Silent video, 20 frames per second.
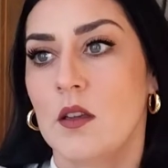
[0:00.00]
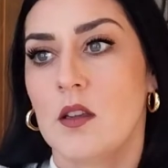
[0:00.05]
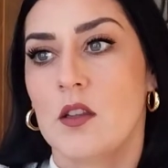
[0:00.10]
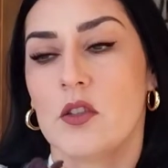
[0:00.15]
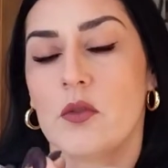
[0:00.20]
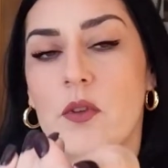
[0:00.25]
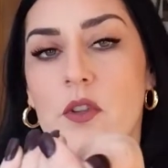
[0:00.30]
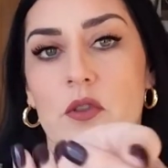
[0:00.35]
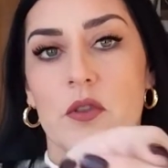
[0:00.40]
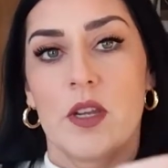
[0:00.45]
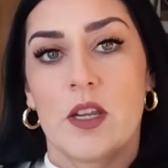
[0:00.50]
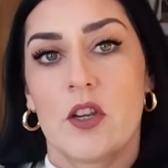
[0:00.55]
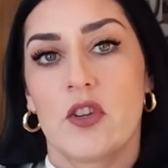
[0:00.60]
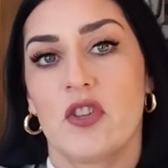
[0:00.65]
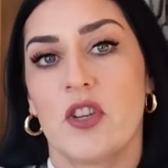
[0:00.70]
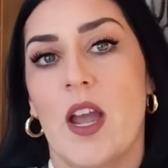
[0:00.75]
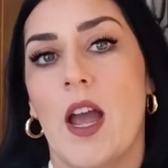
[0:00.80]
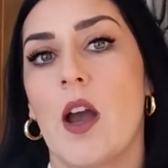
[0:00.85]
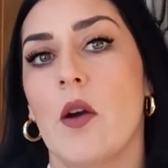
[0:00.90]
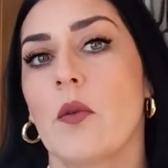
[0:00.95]
So when you take a
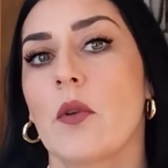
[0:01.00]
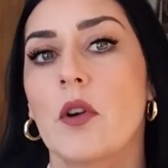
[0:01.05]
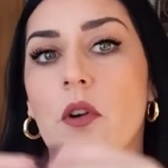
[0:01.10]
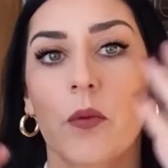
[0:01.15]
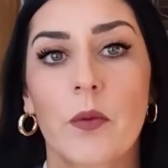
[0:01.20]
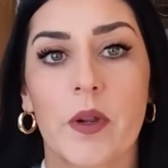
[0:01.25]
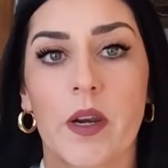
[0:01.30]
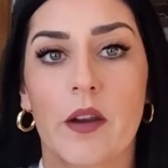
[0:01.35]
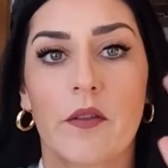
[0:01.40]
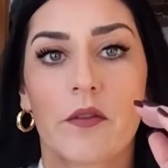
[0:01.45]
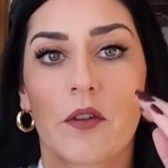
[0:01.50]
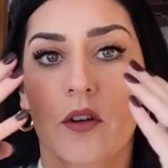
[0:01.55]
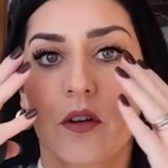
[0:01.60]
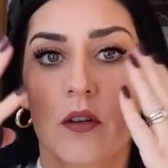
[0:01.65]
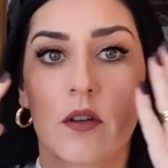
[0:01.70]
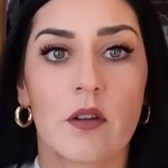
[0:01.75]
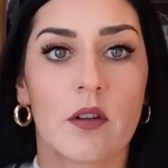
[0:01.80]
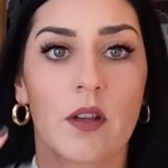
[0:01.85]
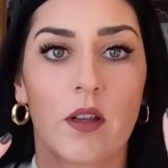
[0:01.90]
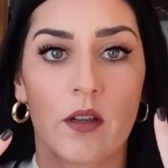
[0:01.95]
shower or
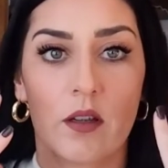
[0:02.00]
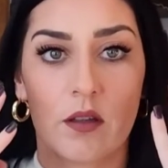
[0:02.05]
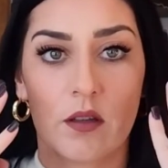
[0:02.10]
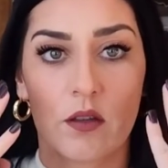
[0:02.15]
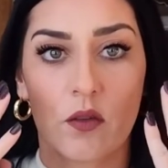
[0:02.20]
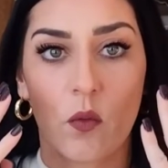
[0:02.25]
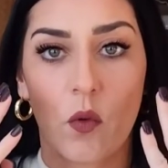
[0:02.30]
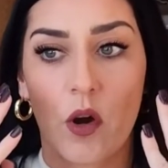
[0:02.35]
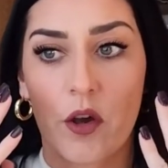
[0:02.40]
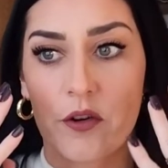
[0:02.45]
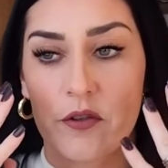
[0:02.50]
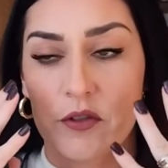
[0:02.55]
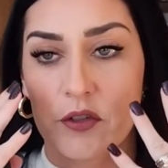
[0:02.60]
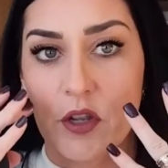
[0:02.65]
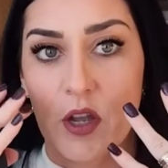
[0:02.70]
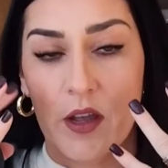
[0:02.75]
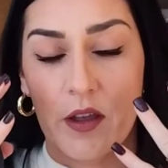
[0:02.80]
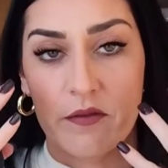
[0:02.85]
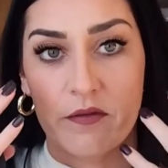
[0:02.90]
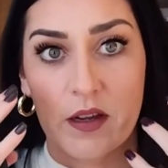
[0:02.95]
whatever, the water is
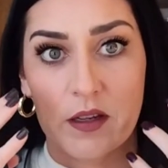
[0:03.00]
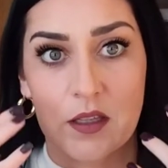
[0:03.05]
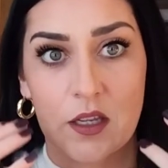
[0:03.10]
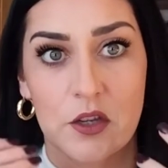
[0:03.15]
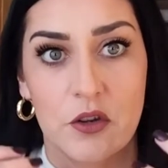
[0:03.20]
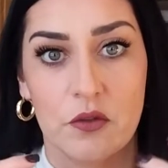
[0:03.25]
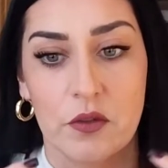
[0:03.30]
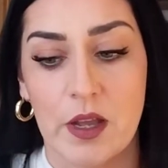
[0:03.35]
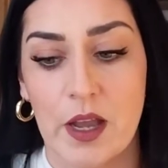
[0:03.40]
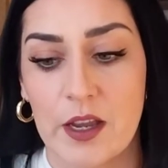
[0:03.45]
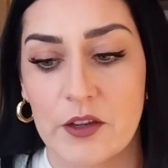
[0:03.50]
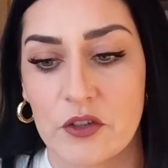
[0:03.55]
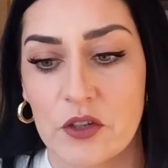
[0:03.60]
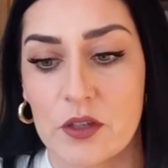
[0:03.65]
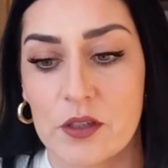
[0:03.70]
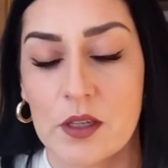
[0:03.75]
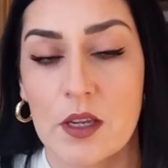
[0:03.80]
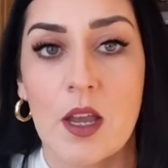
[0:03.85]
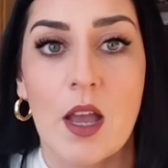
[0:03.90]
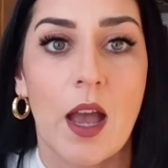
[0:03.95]
not affecting your
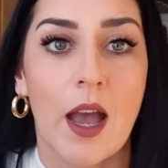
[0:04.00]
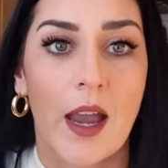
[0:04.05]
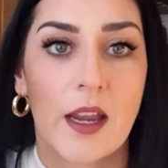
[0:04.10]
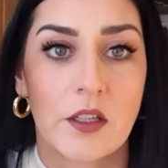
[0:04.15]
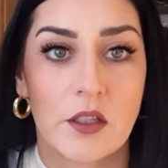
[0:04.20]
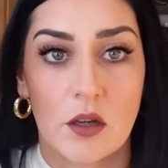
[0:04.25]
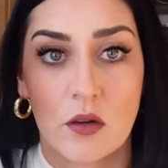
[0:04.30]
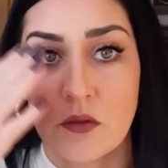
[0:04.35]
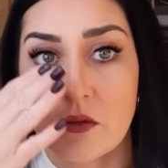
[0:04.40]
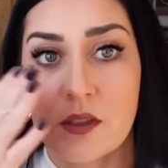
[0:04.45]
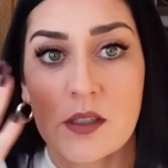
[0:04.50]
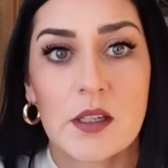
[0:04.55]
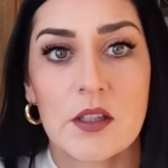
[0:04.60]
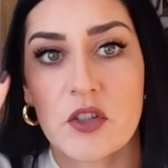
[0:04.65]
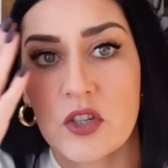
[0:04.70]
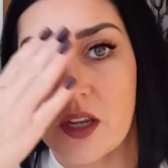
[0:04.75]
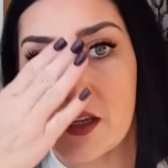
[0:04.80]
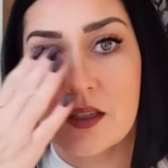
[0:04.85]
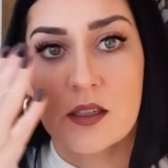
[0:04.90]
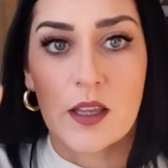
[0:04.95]
lashes. I don't
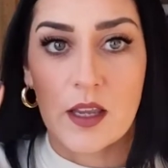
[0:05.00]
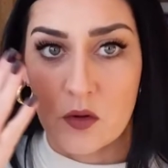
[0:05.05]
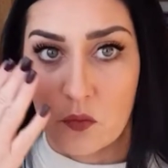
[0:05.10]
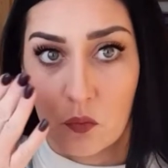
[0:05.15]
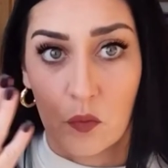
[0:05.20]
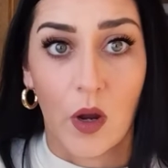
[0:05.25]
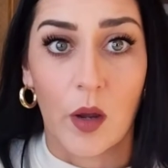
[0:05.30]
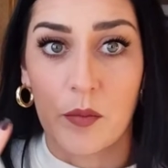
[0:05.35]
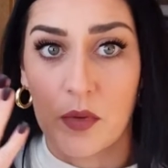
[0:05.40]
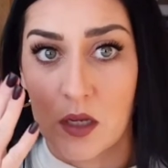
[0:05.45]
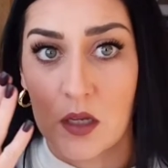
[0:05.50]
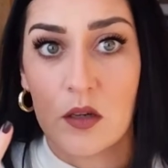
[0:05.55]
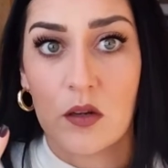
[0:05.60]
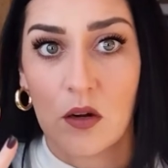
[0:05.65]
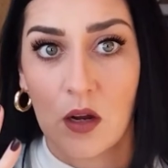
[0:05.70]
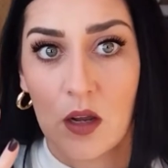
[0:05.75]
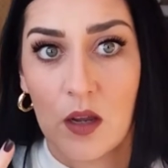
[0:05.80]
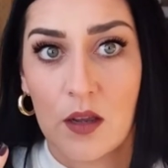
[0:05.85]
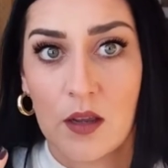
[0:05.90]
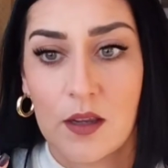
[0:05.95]
suggest like rubbing your
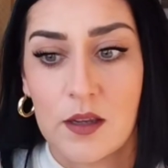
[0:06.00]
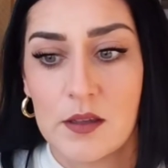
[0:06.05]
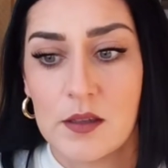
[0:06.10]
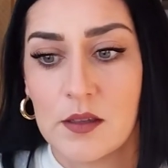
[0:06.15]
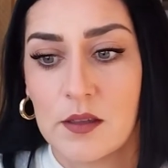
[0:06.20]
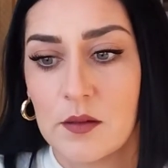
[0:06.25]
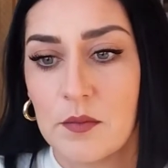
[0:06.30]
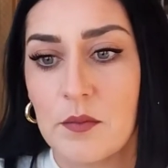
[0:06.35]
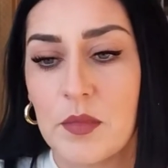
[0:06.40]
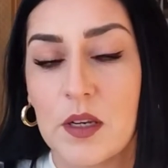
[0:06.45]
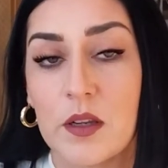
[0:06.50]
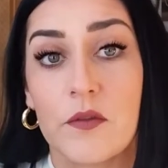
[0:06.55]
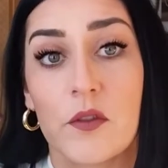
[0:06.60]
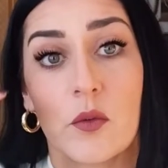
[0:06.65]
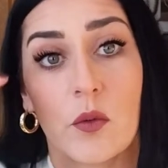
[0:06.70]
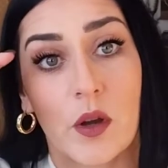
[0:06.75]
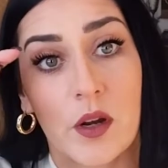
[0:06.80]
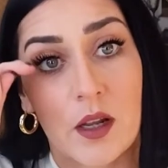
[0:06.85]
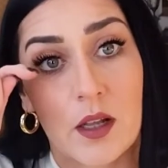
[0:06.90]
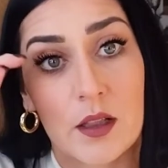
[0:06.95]
eyes, but if you
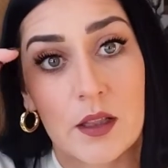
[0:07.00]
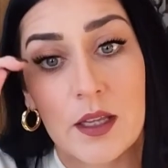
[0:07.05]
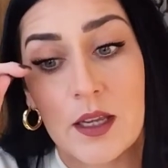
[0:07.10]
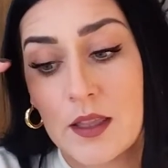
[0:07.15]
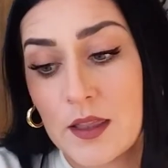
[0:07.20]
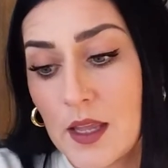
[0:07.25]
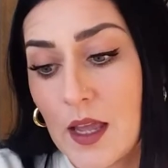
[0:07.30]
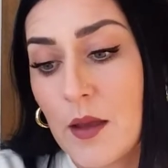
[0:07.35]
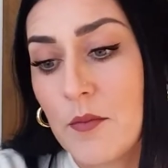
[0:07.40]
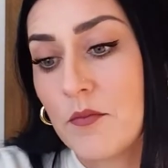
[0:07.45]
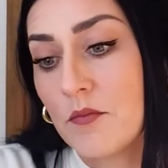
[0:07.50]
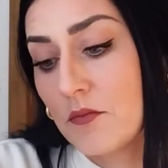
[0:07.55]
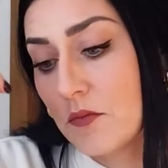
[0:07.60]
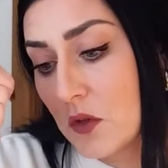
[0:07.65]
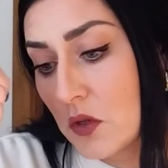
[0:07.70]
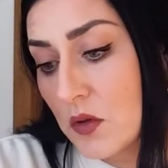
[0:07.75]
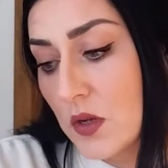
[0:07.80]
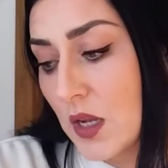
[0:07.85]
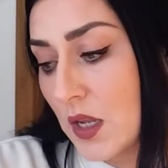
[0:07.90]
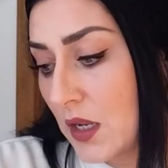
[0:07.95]
want to clean them,
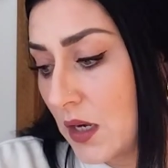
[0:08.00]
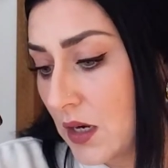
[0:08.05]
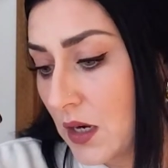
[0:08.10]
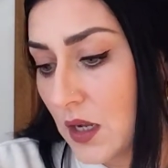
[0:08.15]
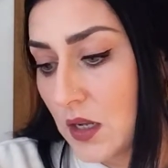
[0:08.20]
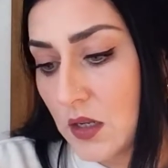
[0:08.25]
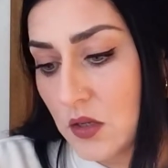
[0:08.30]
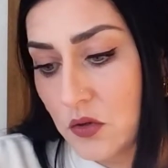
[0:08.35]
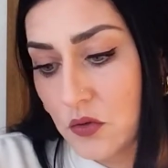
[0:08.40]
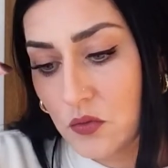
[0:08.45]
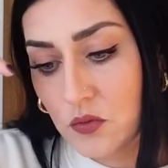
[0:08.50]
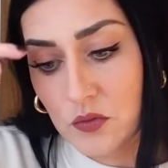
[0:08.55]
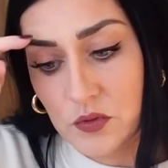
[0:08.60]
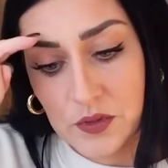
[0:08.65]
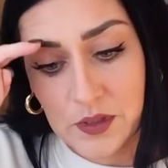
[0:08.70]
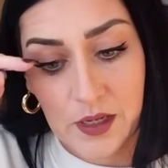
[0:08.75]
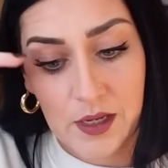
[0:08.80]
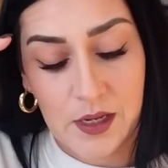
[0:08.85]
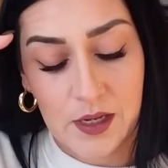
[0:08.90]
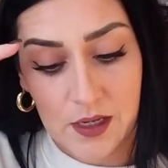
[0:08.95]
you can use
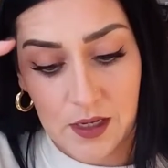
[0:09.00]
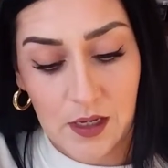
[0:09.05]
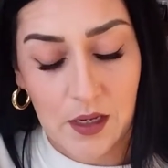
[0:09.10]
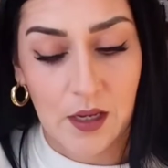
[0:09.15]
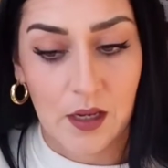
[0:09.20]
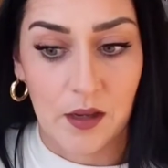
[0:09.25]
like